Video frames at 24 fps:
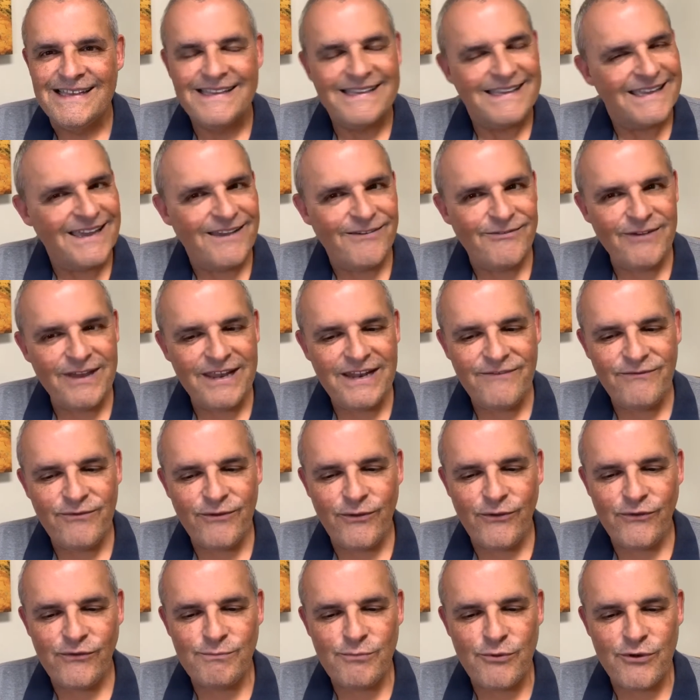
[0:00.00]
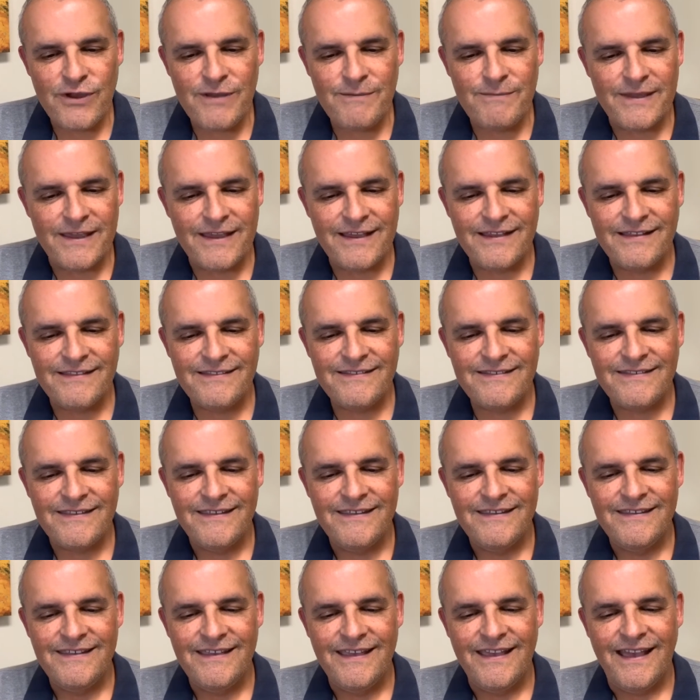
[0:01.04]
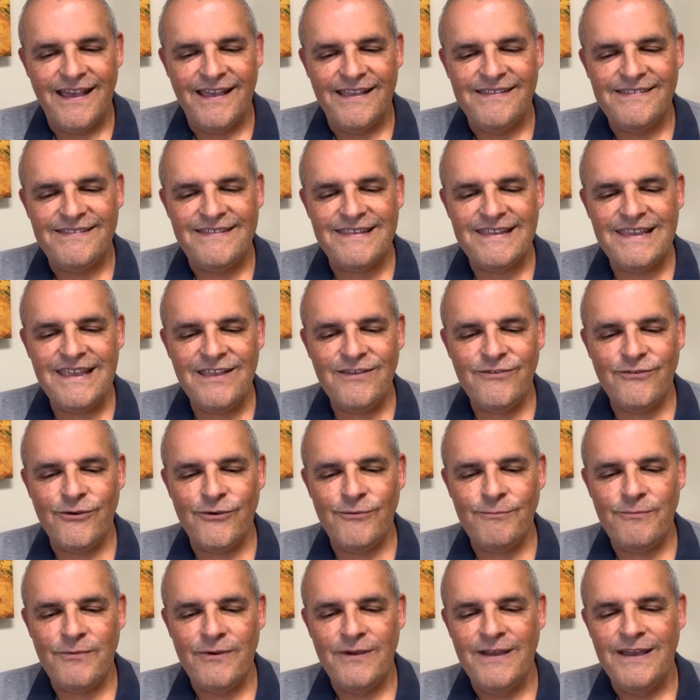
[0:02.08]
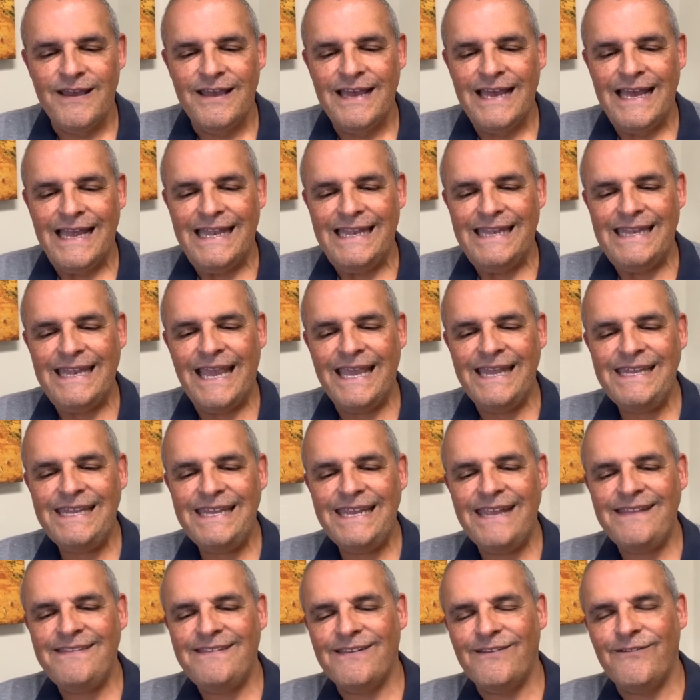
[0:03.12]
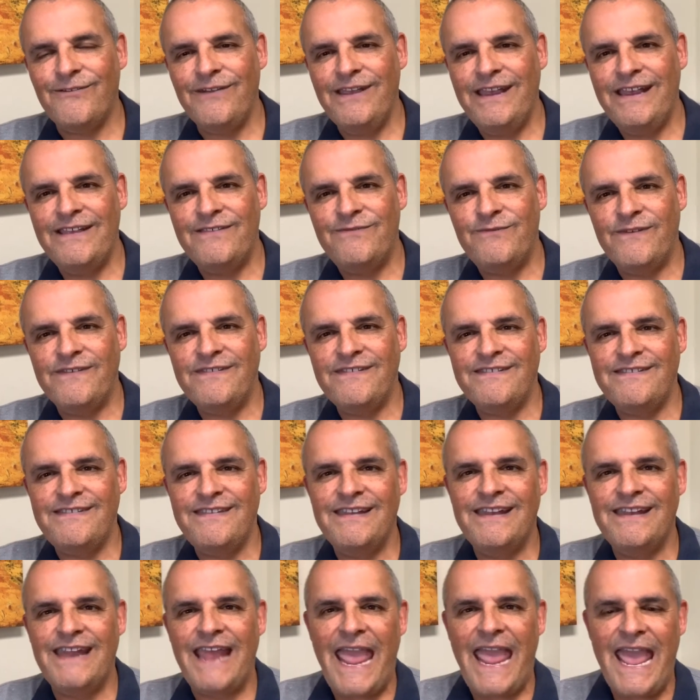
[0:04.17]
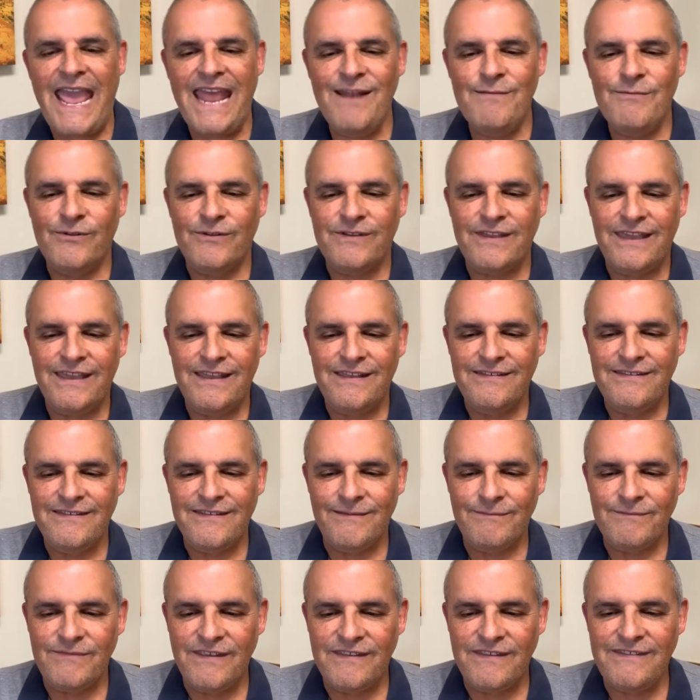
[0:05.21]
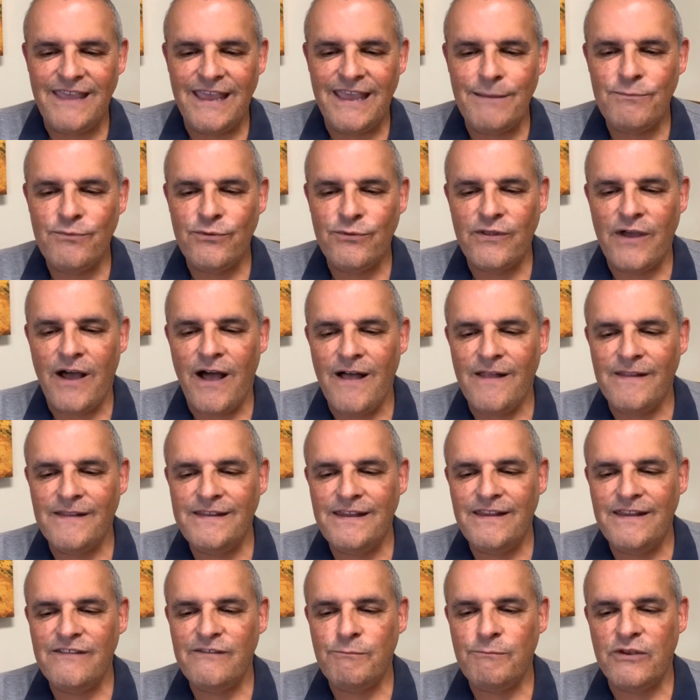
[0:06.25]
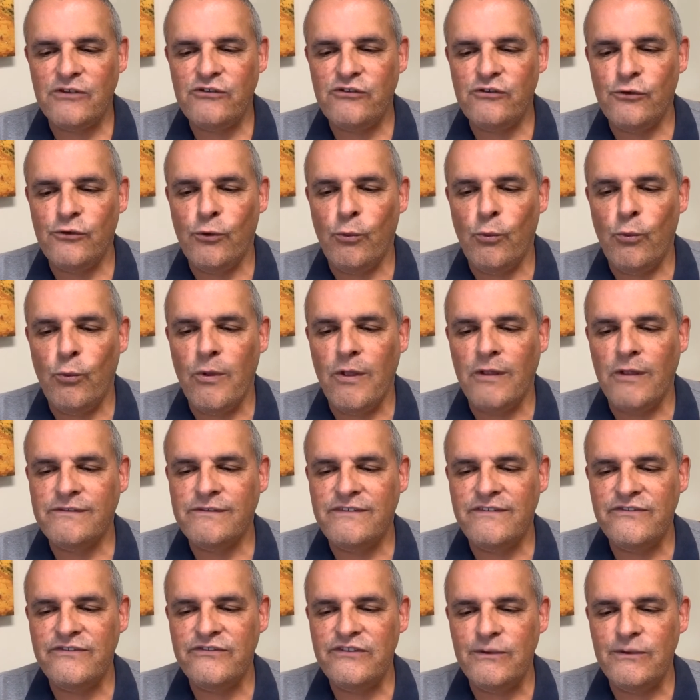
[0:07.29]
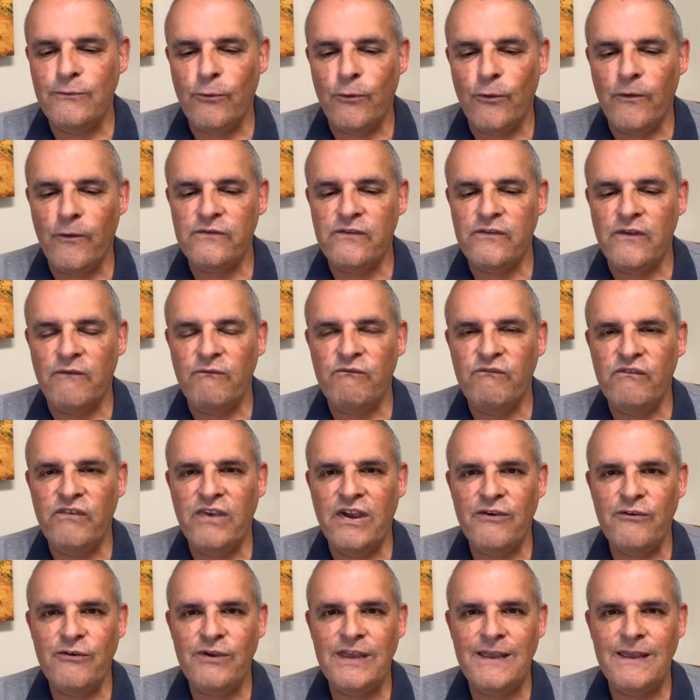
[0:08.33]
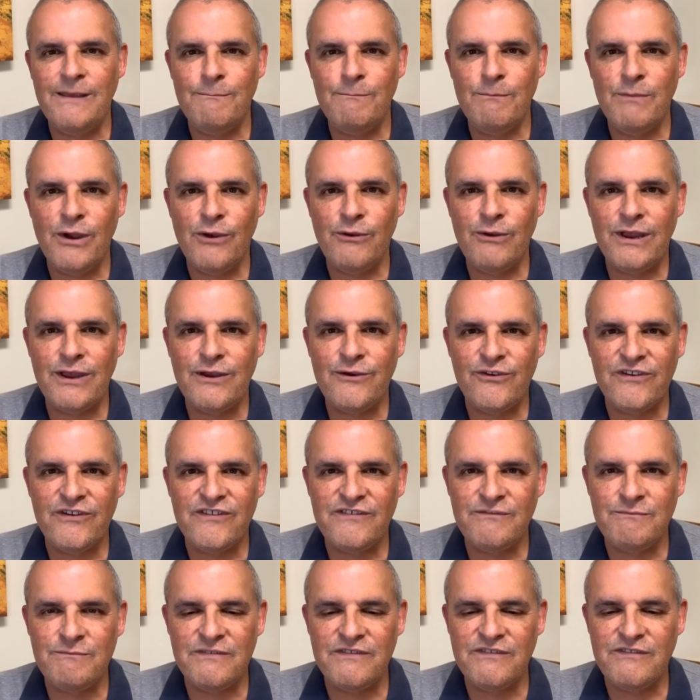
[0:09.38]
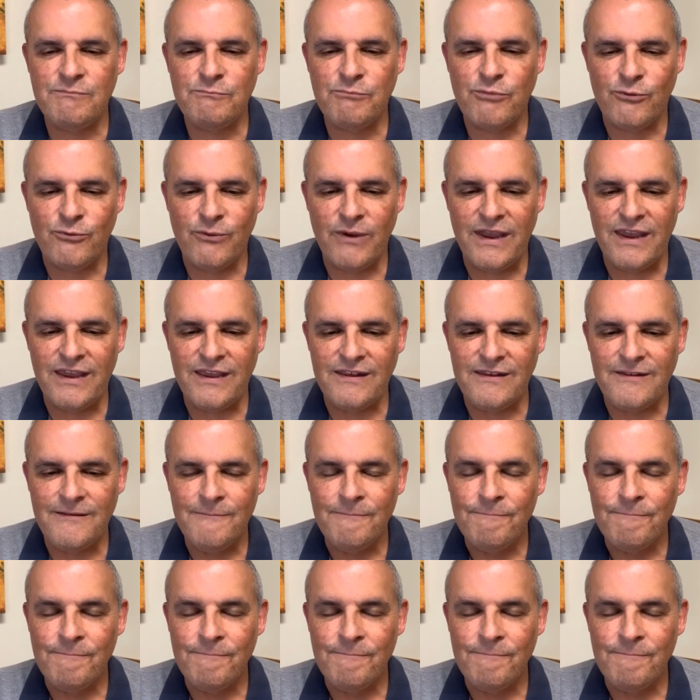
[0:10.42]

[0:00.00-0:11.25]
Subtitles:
get ready for those boy bands, singing group 98 Degrees visited Animal Kingdom to tape the holiday special Walt Disney World's Very Merry Christmas Parade.